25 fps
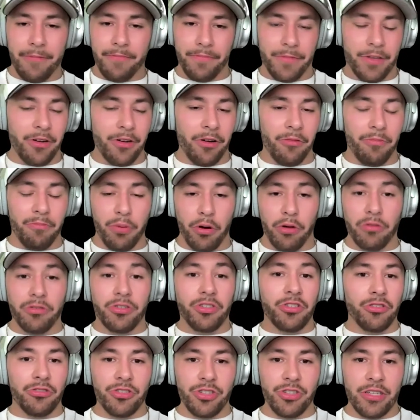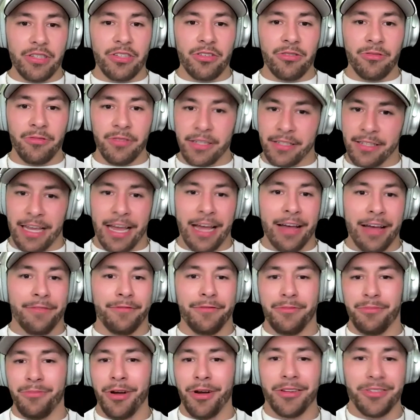jujitsu, let's have
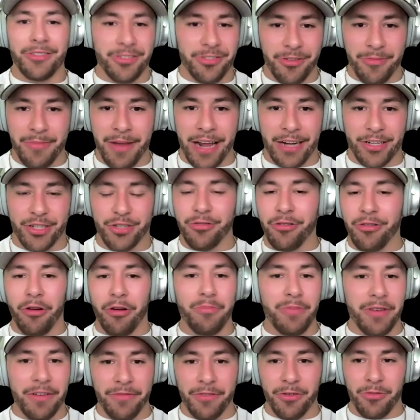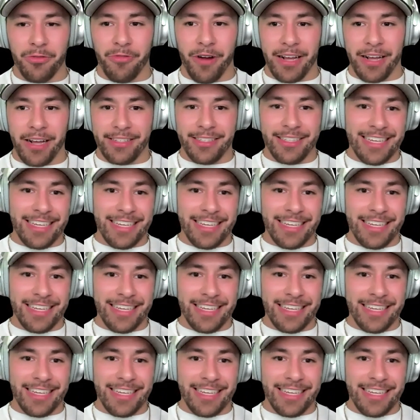monster mash, ground beef and rice.